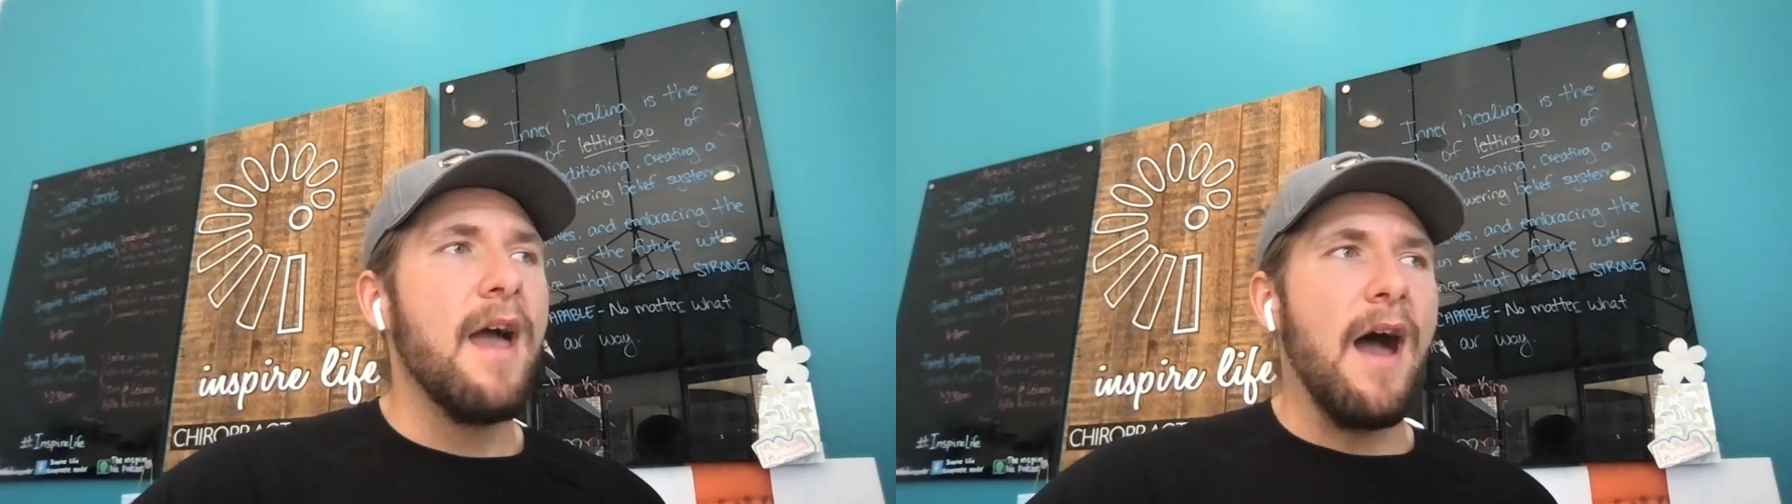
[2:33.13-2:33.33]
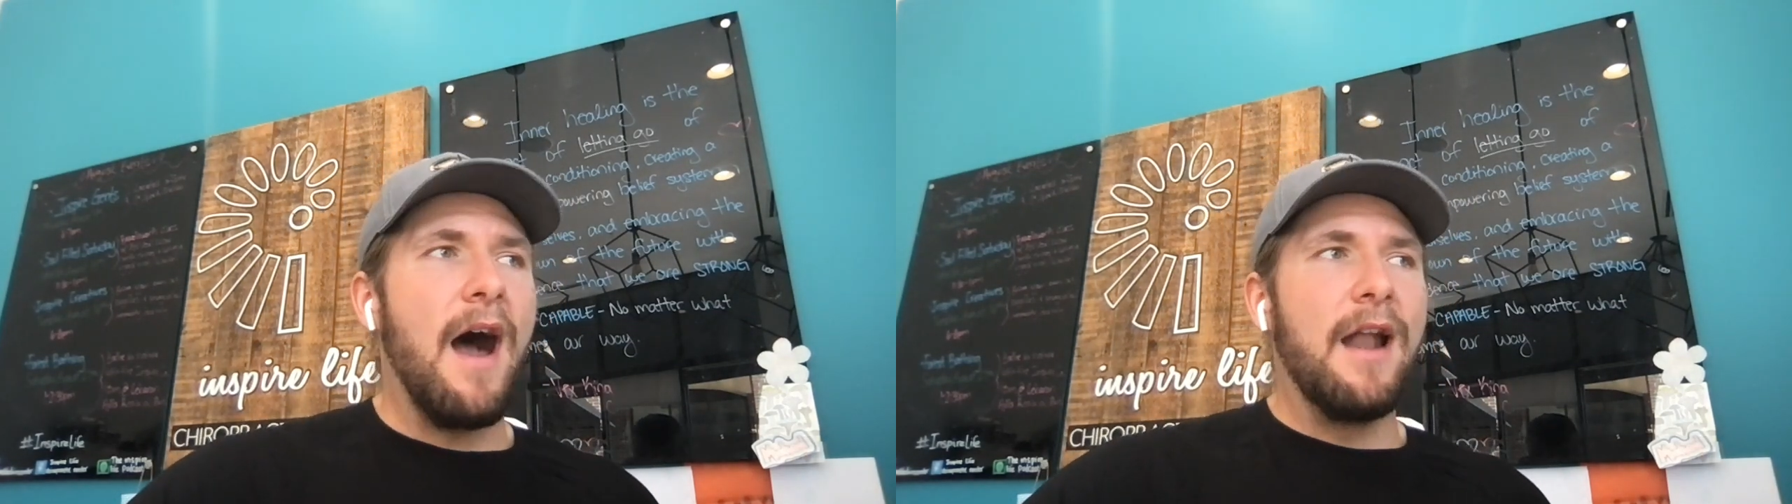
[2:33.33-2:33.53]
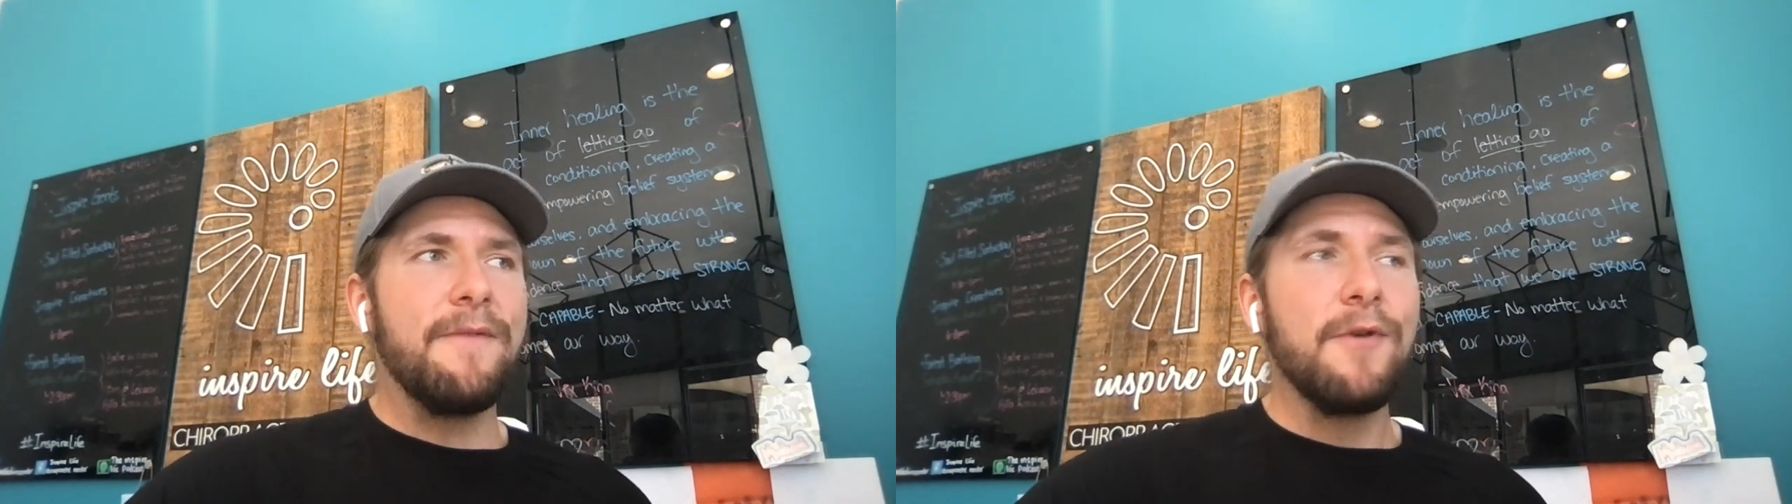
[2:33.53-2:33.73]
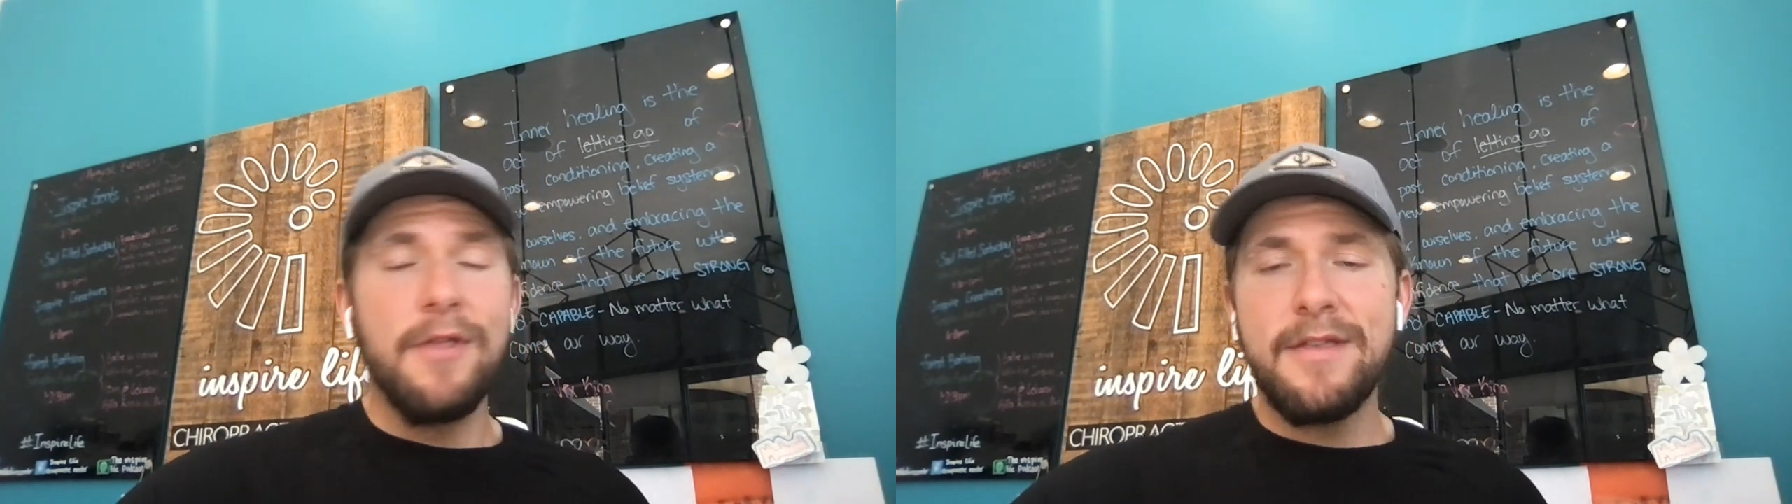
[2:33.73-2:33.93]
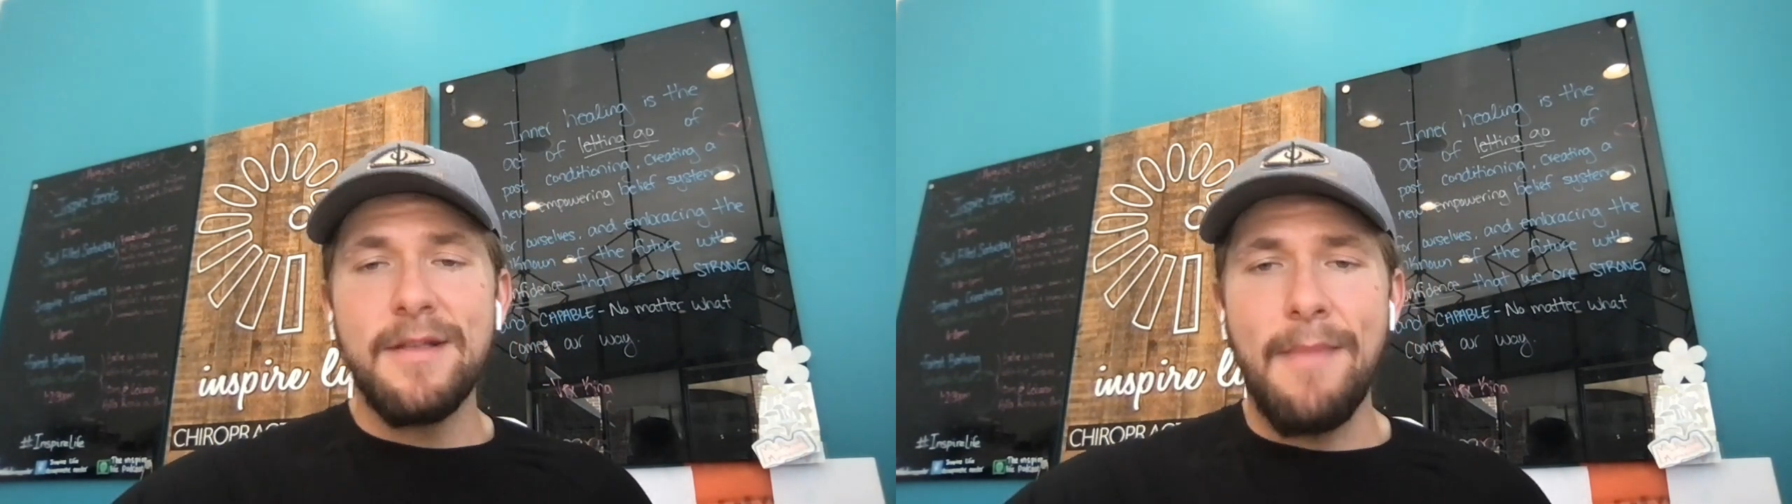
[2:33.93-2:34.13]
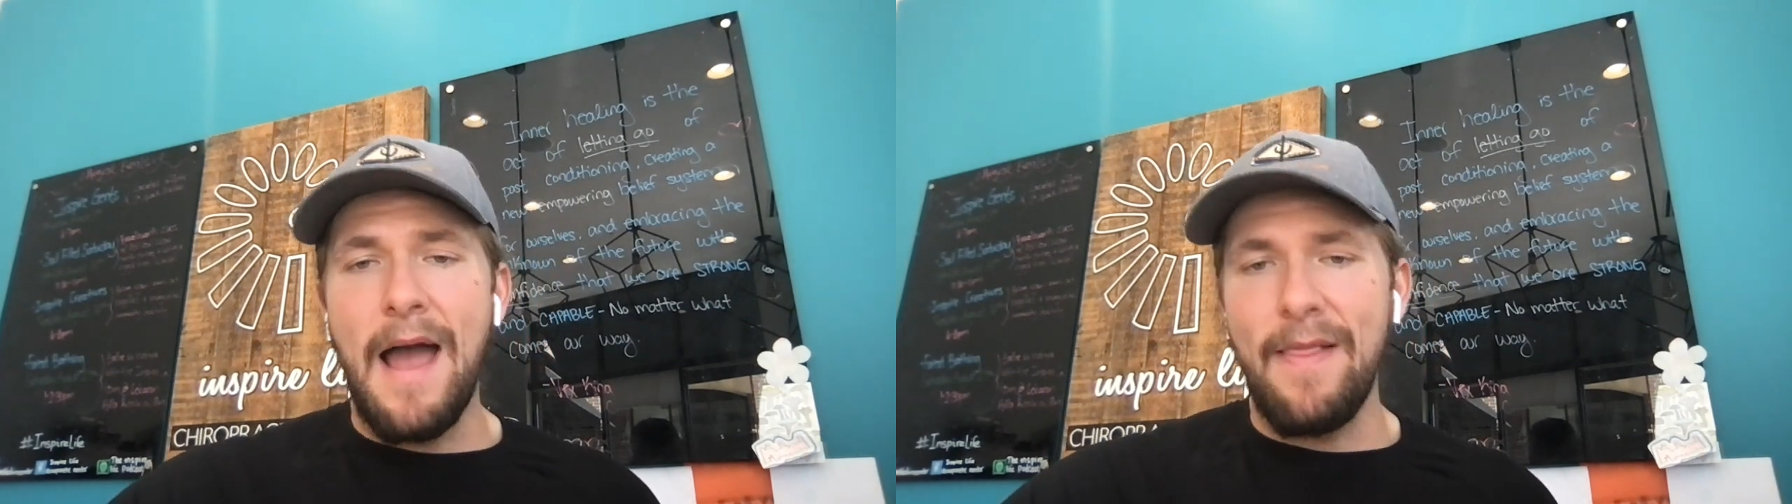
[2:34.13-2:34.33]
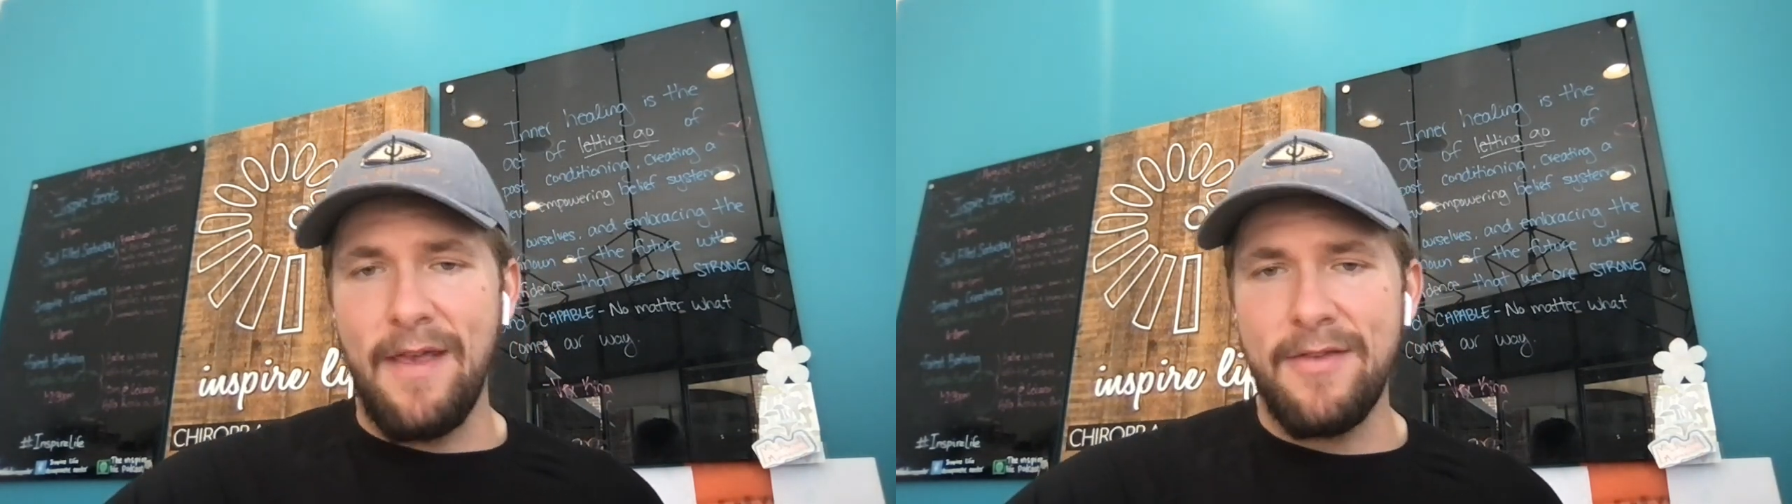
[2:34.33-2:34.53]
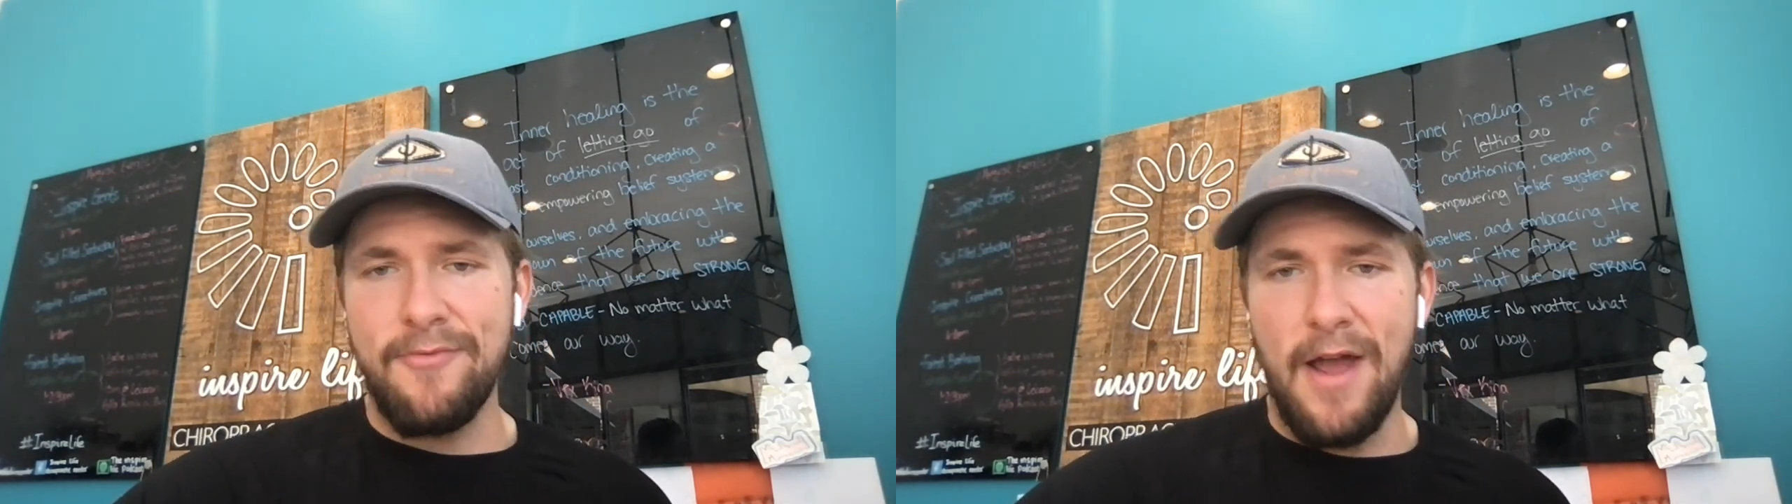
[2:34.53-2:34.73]
And if you listen to my
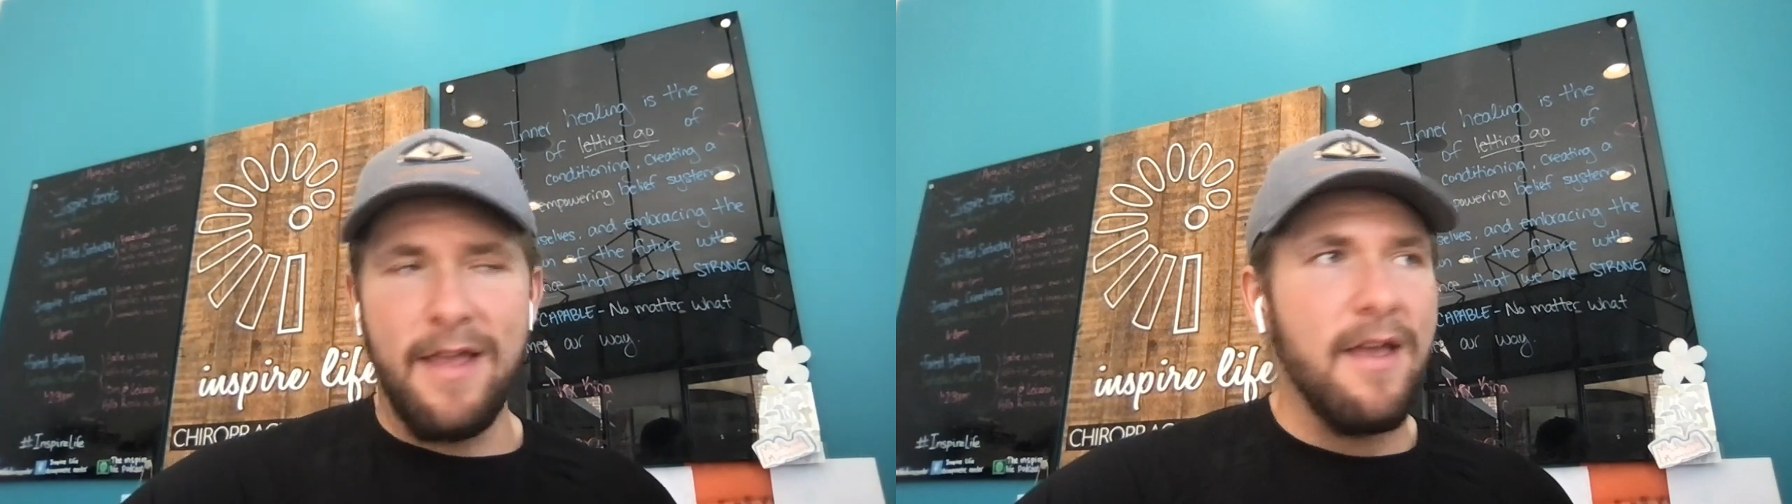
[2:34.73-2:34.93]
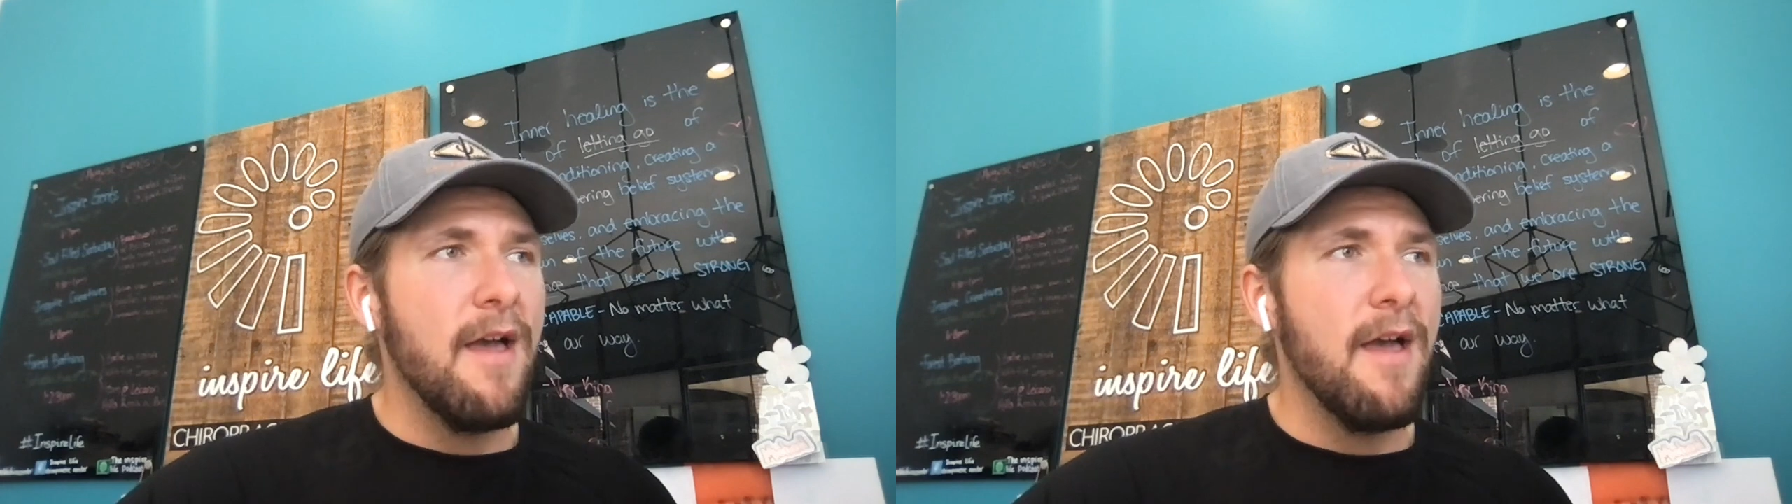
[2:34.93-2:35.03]
list, right,